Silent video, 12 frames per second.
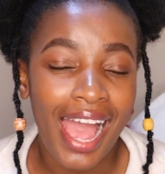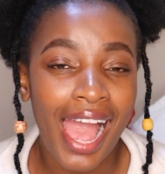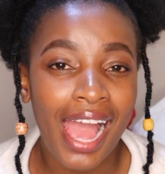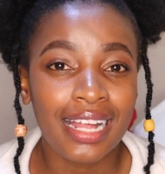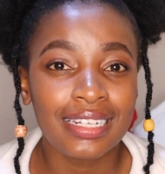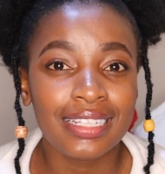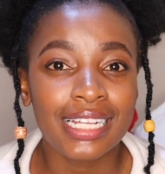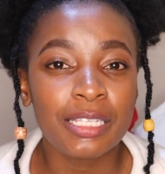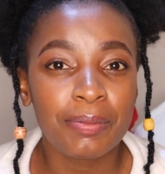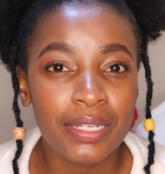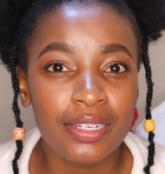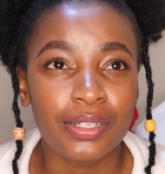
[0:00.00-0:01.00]
And
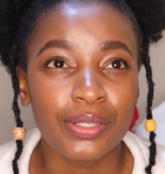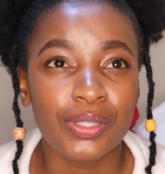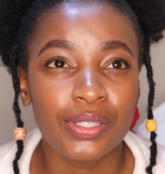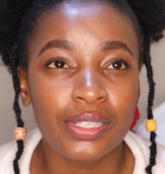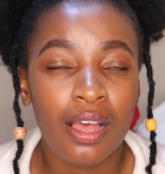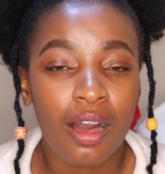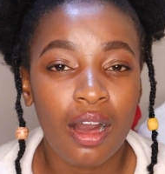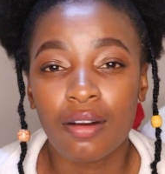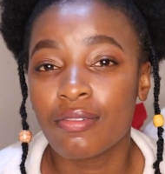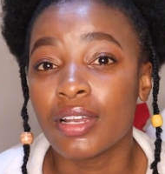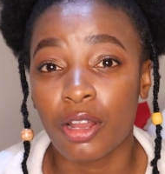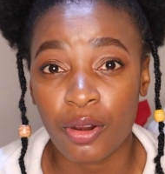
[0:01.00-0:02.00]
that's because
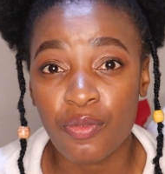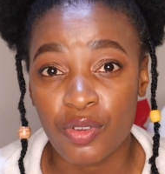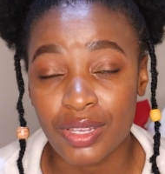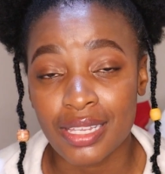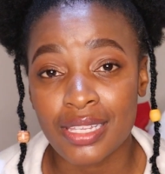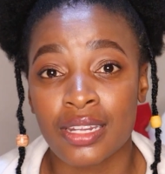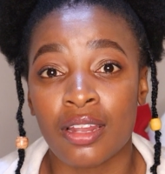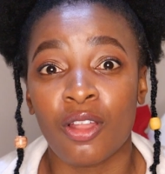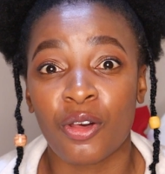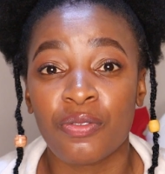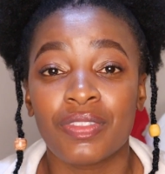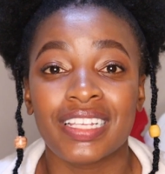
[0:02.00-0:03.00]
of a lot of reasons and a
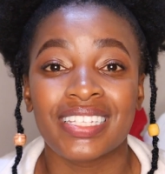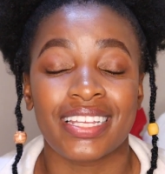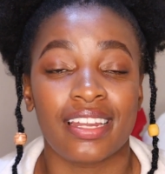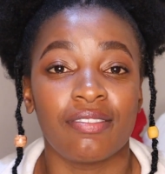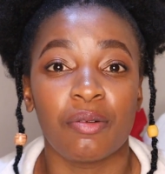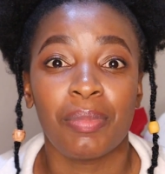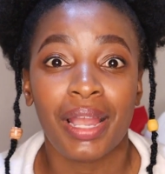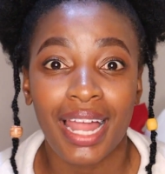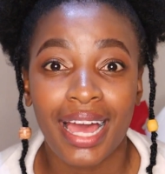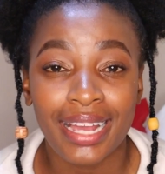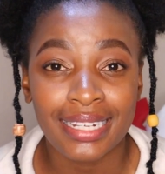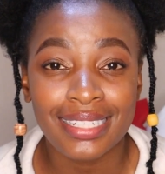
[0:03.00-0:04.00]
lot of things that I've
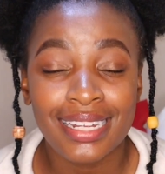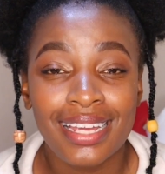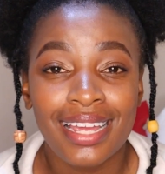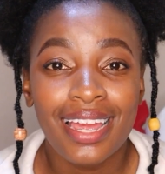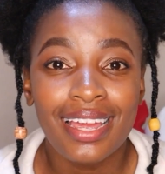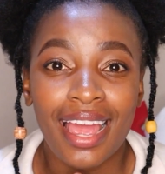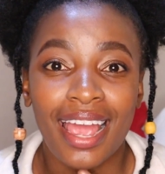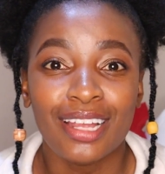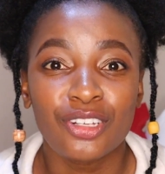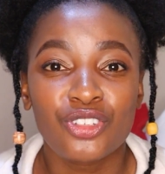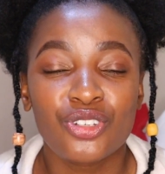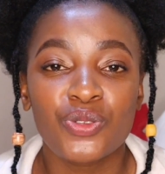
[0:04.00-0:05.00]
applied
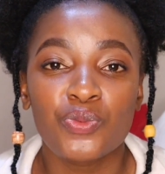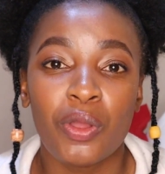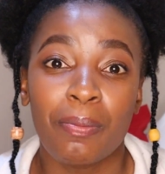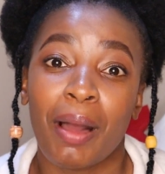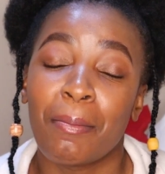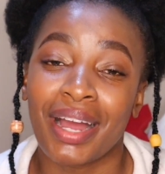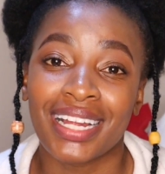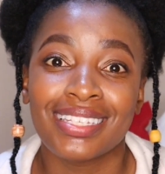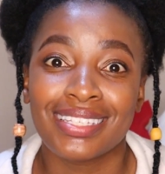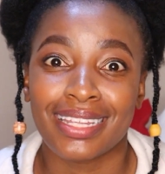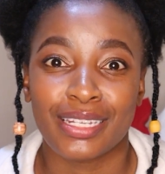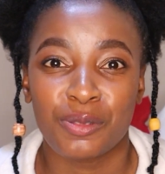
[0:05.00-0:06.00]
and just where my mind
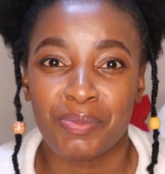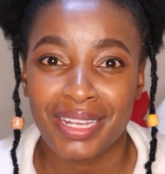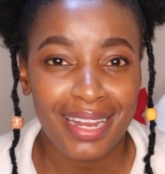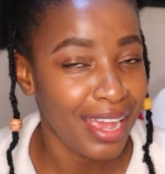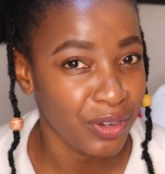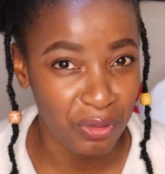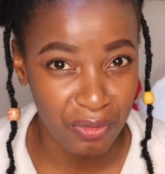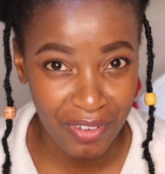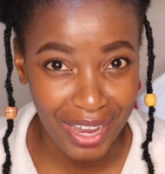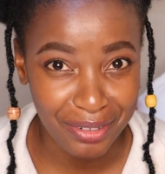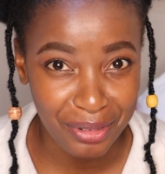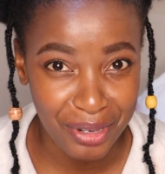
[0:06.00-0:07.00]
state has been at with
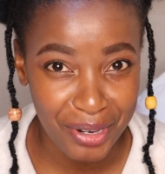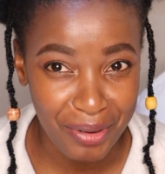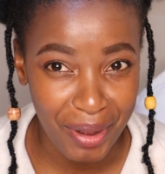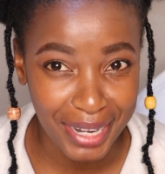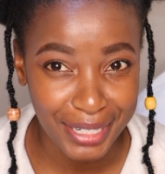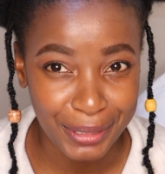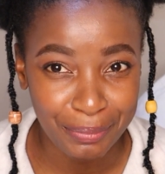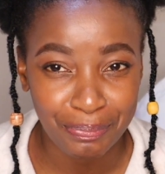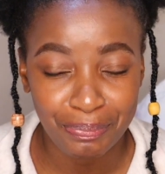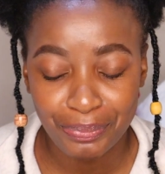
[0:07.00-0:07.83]
final year, right?